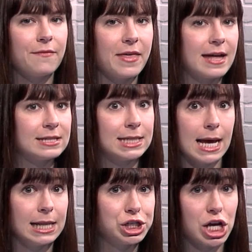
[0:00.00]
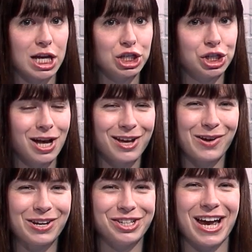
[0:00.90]
to have that stylish edge?
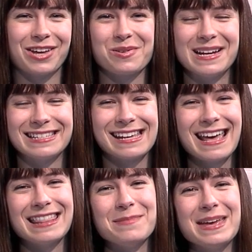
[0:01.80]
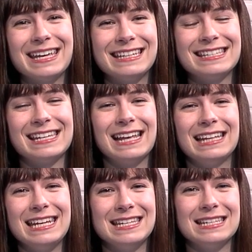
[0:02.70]
Go to Jackthreads. They make it
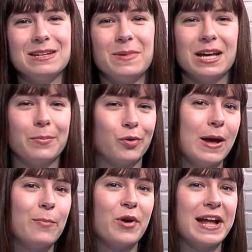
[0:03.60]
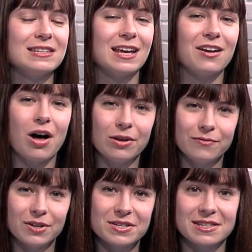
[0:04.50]
insanely easy to pick up great brands like
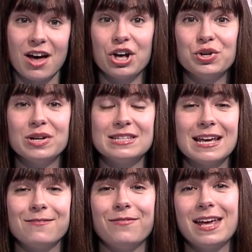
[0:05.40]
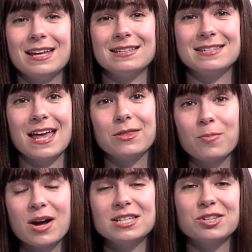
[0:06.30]
Converse, The Hundreds, and Vans, and the
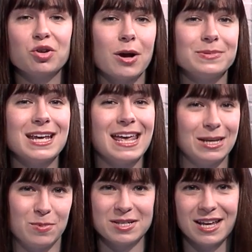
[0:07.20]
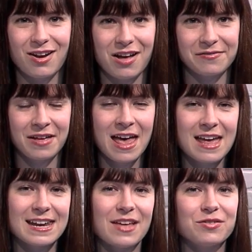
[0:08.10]
prices are up to 80% off.
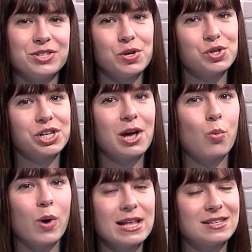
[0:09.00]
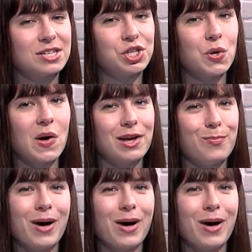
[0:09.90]
Now there's usually a wait list to join,